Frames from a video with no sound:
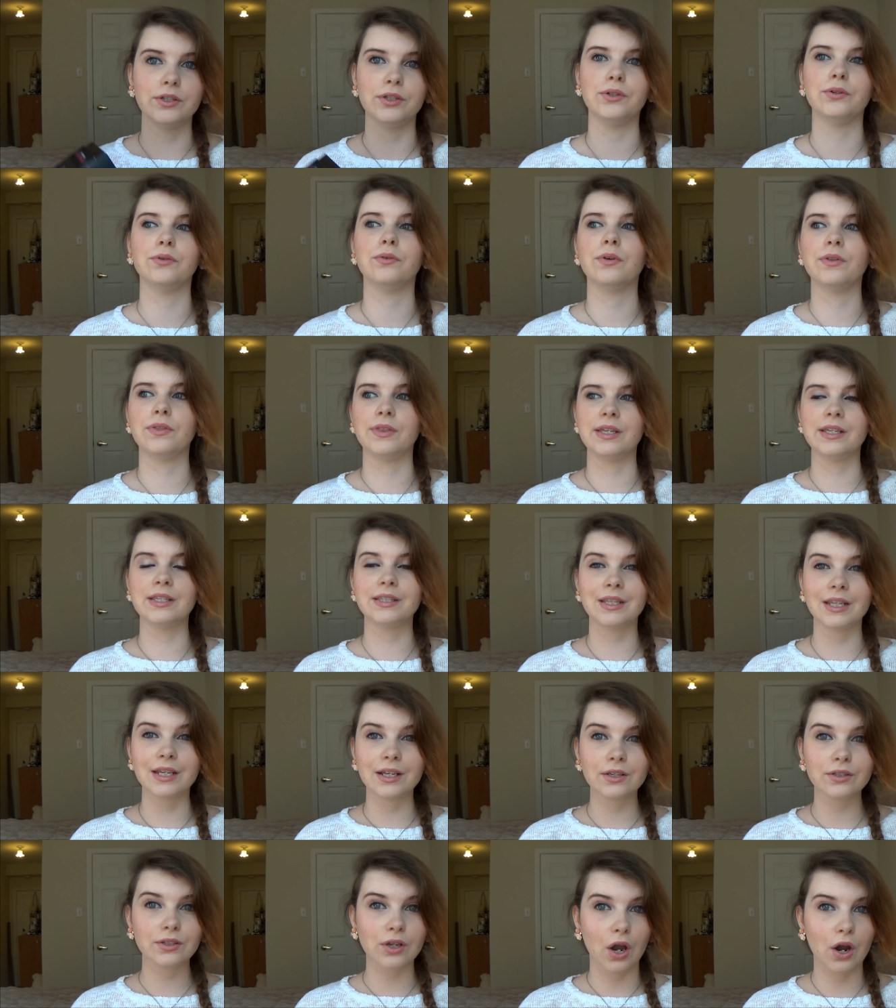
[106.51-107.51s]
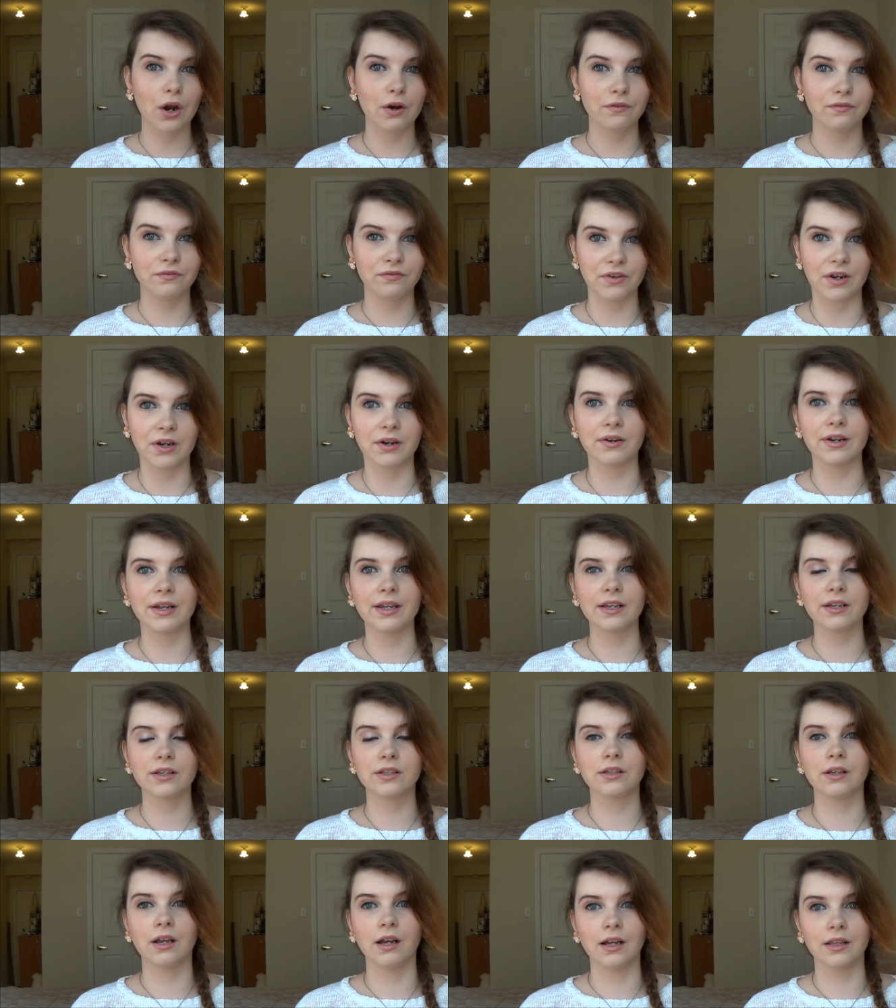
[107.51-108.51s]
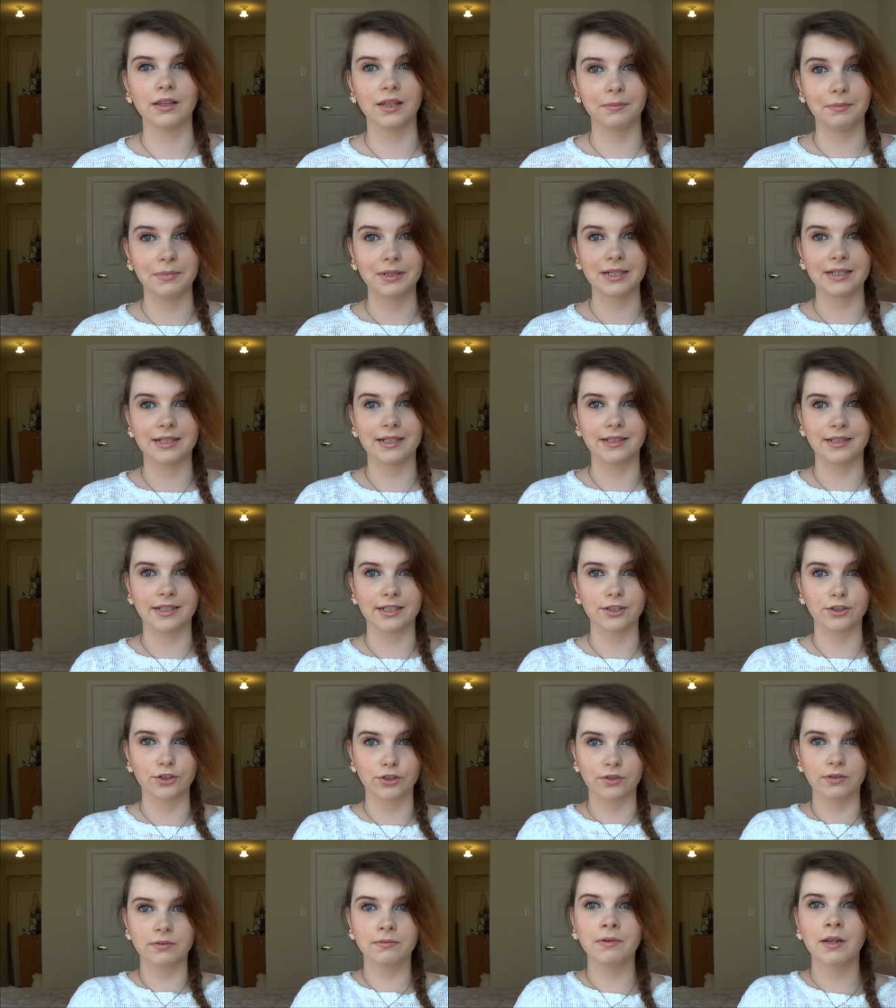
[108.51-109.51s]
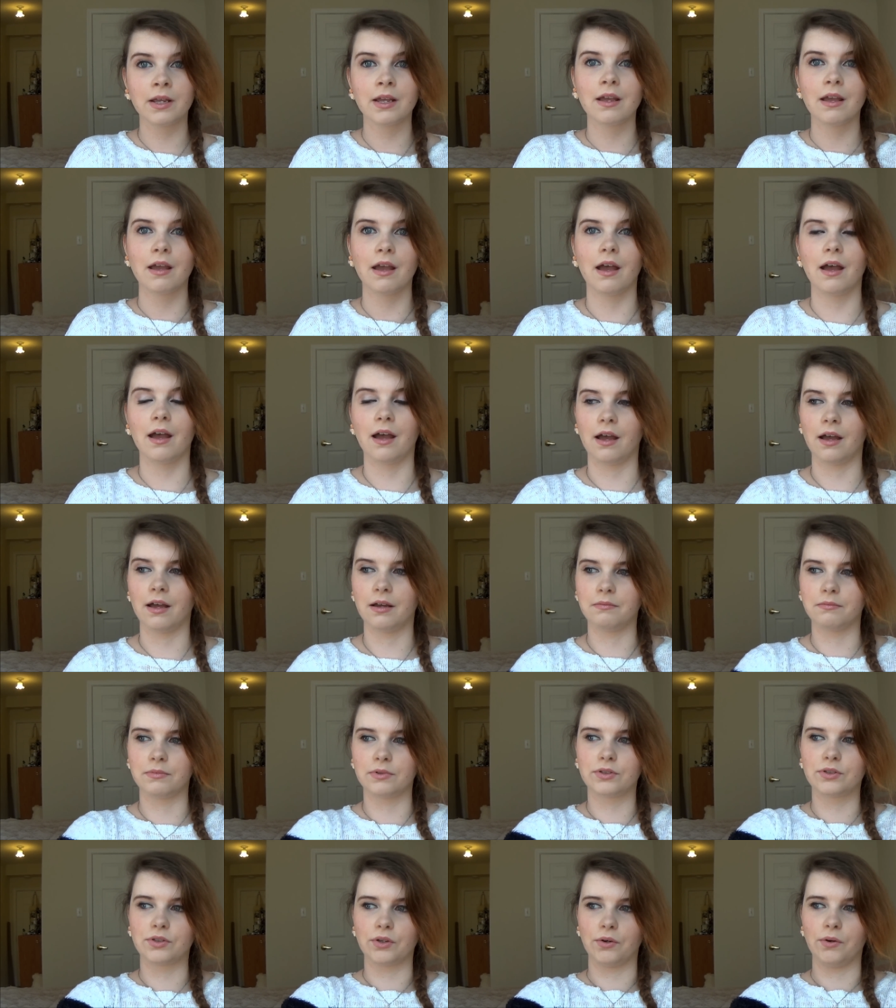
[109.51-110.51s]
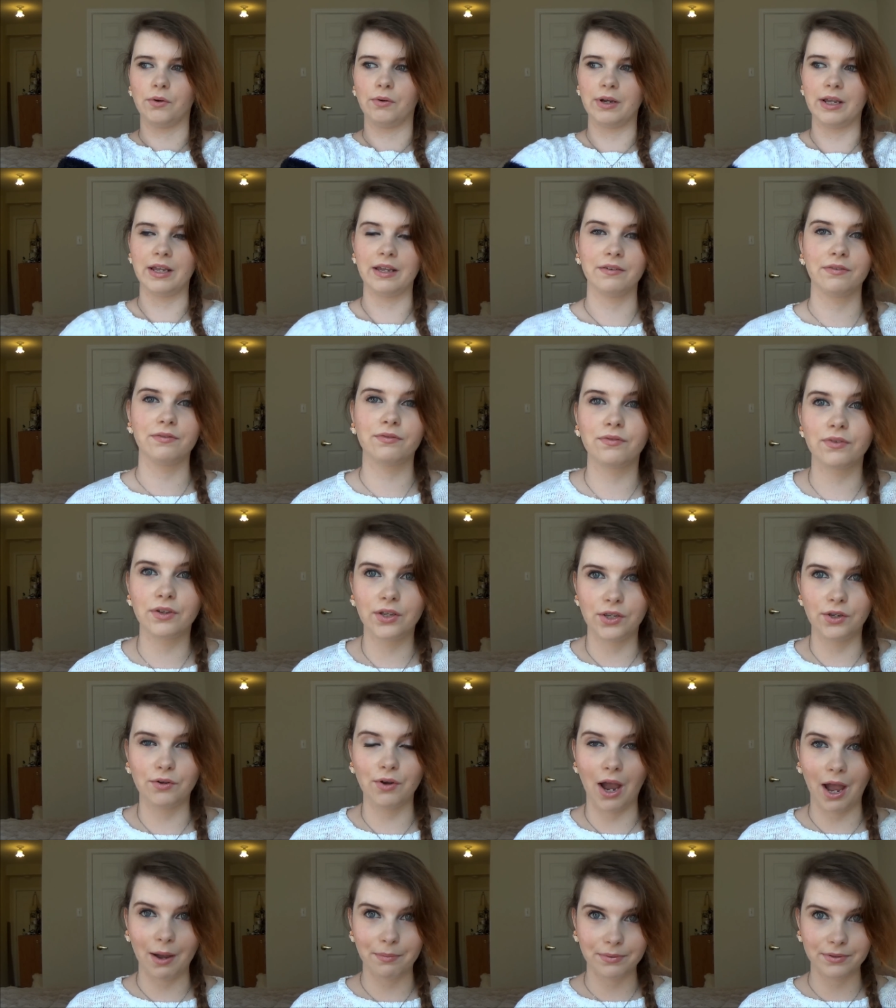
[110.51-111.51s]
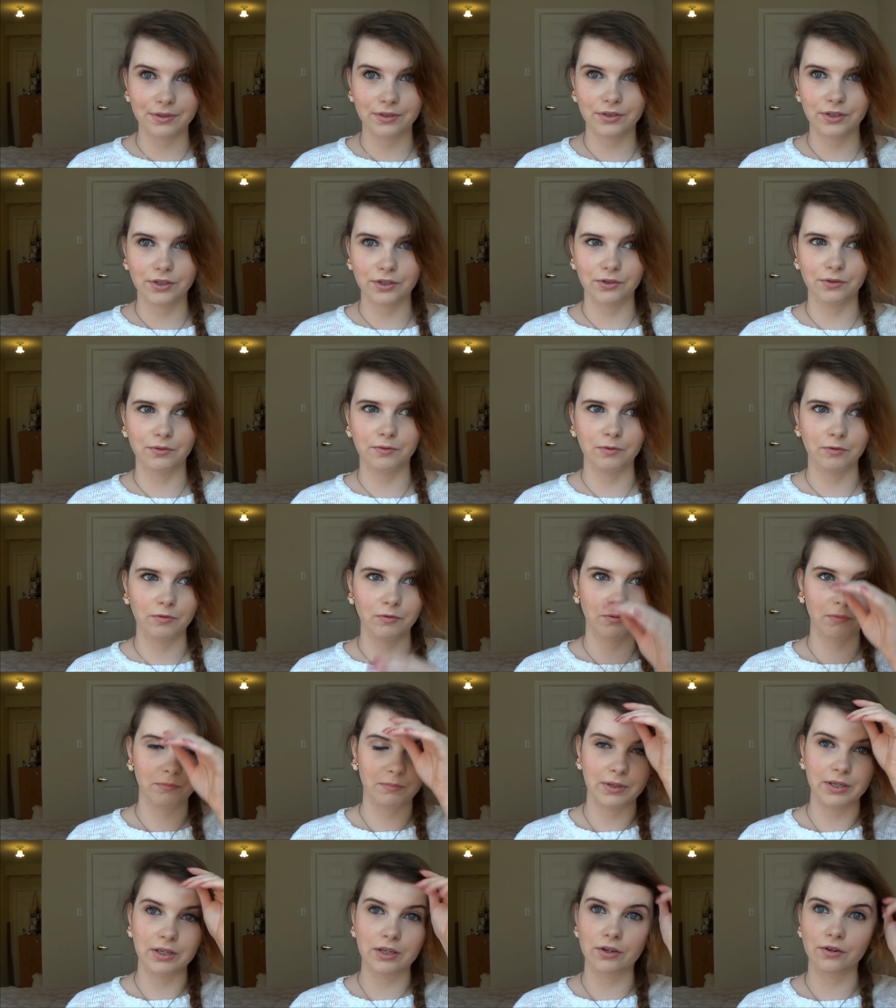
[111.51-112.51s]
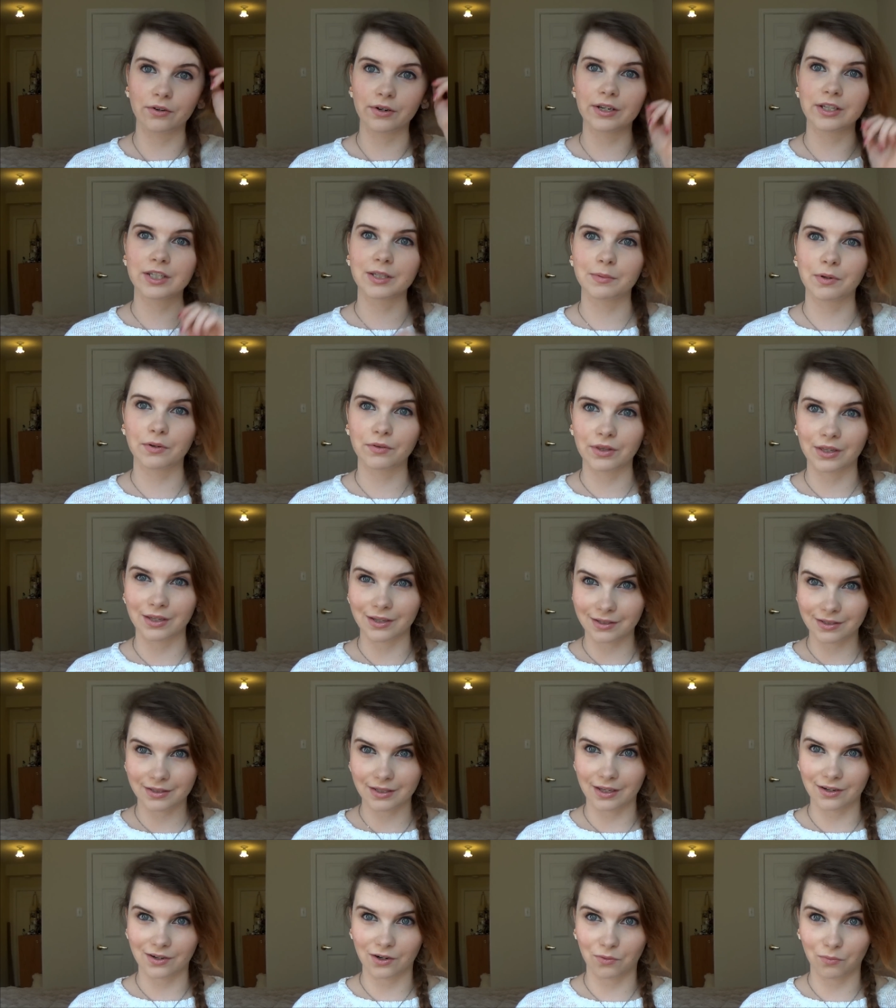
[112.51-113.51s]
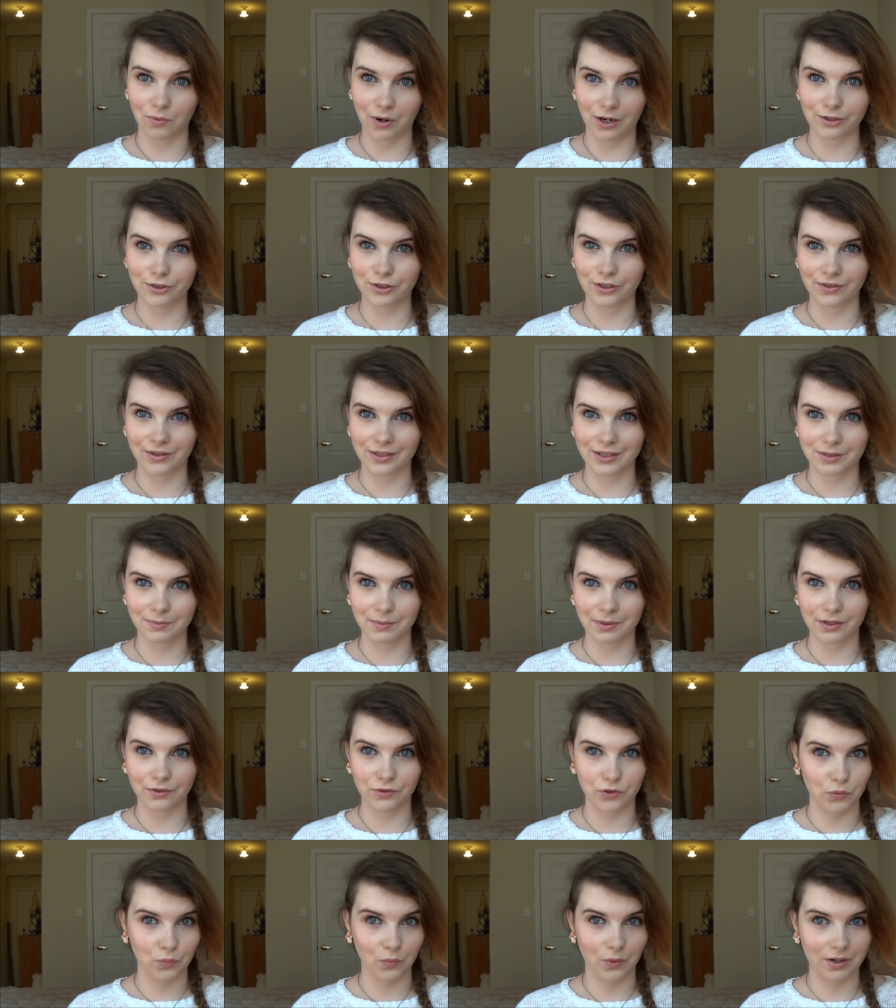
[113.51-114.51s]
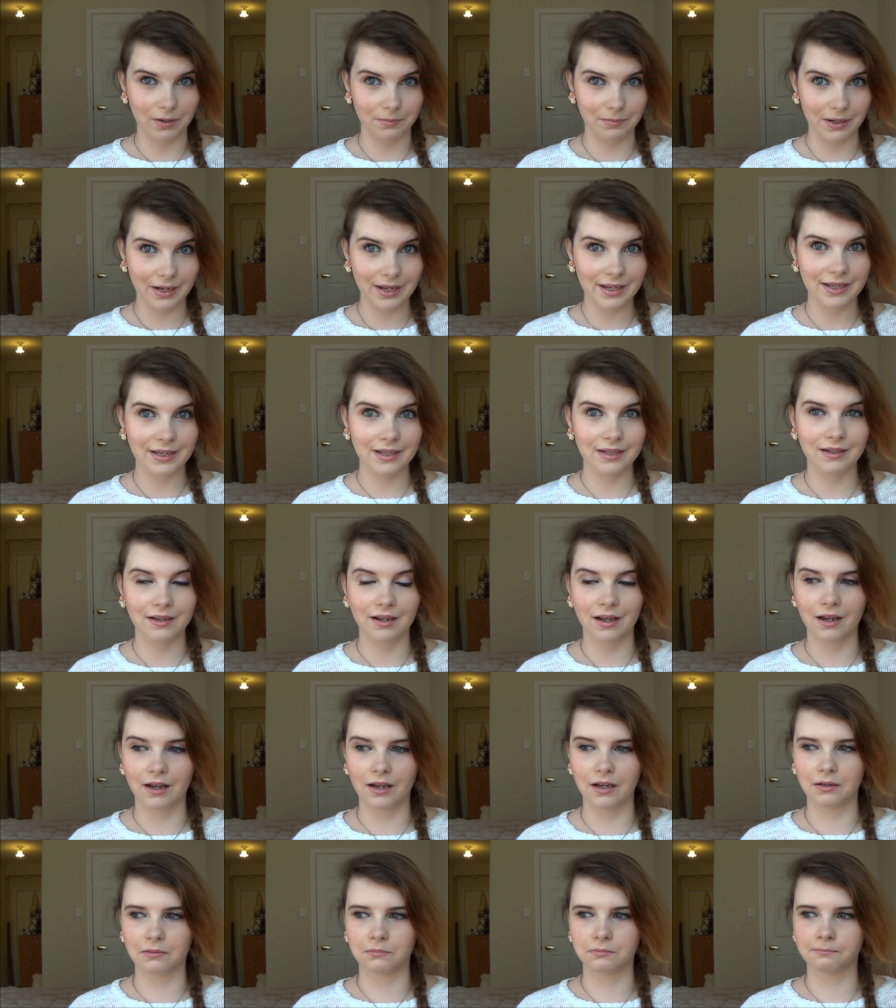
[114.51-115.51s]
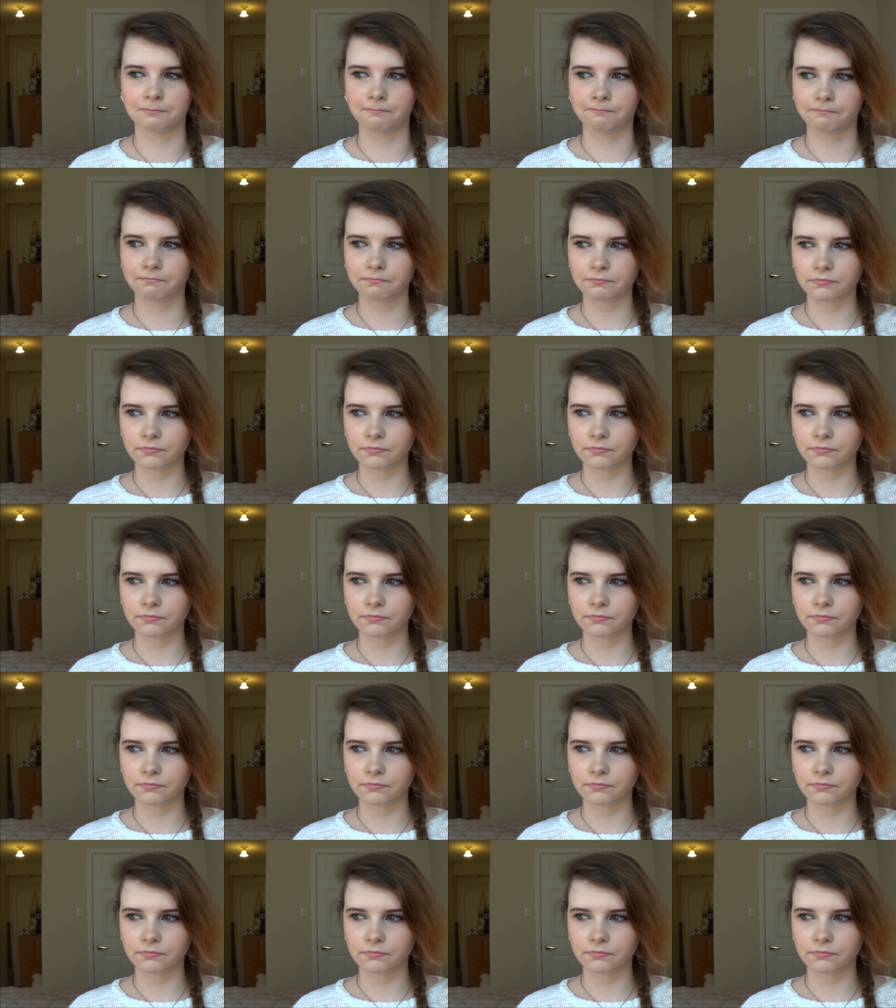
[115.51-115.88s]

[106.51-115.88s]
new. These things are very uh, limited edition. Um, so if you happen to be curious about this and are watching this because you want to buy it, um,